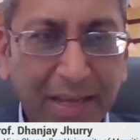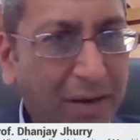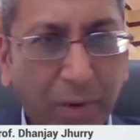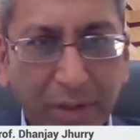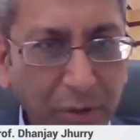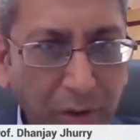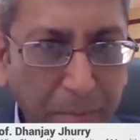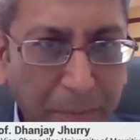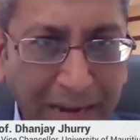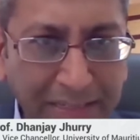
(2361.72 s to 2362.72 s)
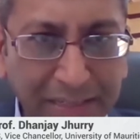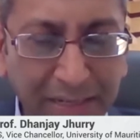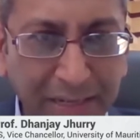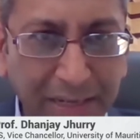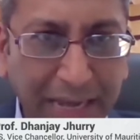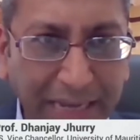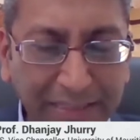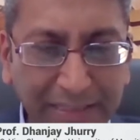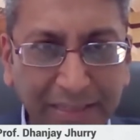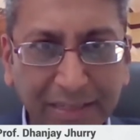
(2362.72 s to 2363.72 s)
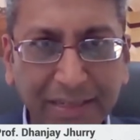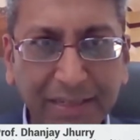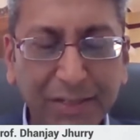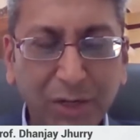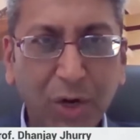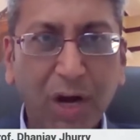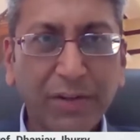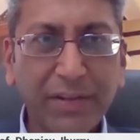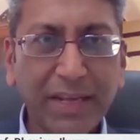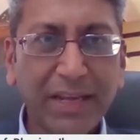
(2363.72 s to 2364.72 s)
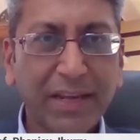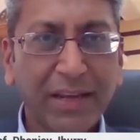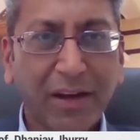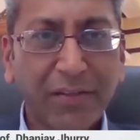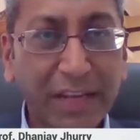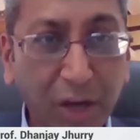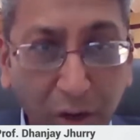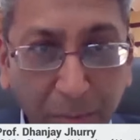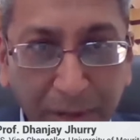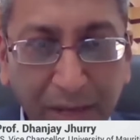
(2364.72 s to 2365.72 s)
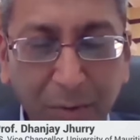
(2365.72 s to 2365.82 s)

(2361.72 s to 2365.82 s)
Whether you impact on the economy,